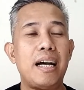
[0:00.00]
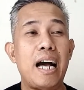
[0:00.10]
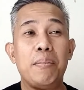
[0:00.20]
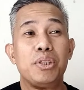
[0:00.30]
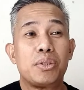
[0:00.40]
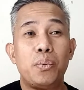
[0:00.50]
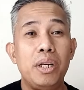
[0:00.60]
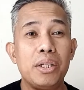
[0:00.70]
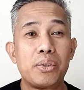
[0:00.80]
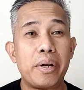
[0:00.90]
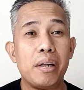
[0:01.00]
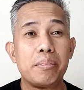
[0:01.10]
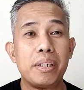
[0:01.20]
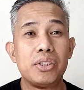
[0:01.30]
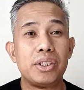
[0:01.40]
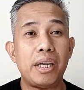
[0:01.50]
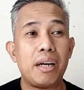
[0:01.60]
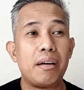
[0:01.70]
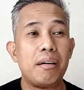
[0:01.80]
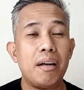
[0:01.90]
I'm just willing to help and
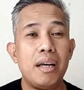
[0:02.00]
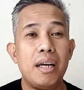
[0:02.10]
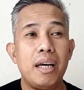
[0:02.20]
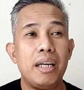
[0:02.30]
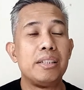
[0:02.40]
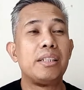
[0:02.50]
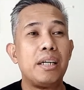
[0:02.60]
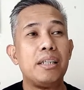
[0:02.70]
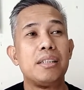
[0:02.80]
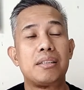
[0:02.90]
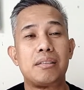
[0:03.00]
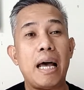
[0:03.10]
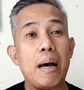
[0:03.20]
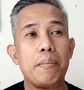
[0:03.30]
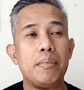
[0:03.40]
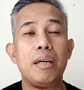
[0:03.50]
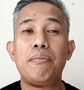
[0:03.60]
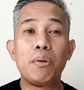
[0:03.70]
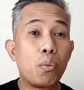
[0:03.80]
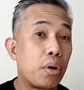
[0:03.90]
share this app.
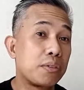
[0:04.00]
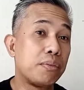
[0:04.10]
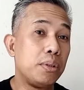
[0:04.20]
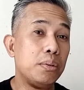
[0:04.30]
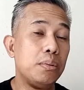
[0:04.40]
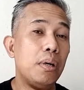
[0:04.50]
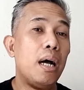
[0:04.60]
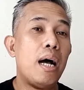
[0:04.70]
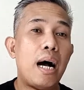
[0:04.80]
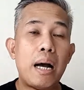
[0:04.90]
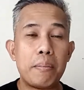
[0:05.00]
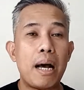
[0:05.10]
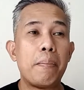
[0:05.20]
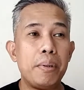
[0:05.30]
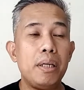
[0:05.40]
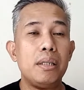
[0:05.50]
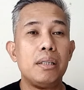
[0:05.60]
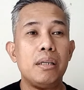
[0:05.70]
If it works for you, I'm happy.